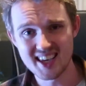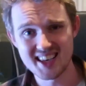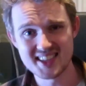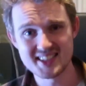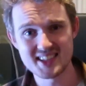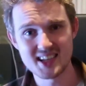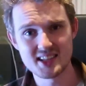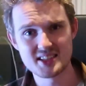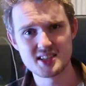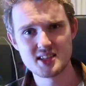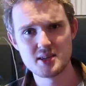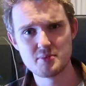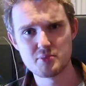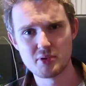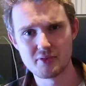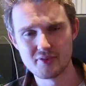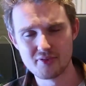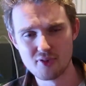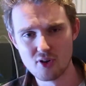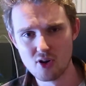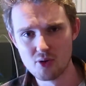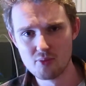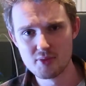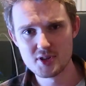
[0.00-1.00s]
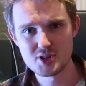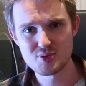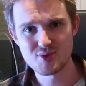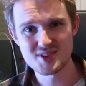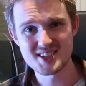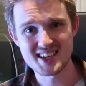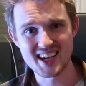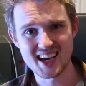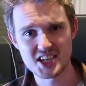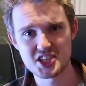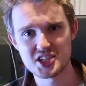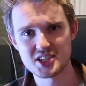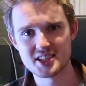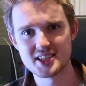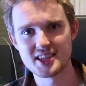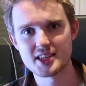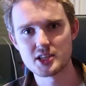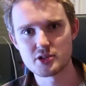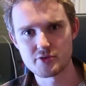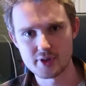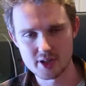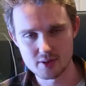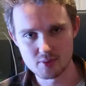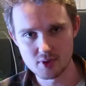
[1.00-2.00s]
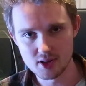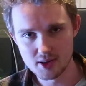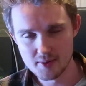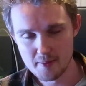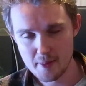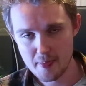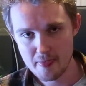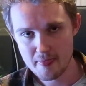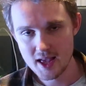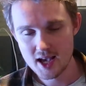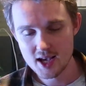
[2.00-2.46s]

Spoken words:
is that the performance was actually incredible.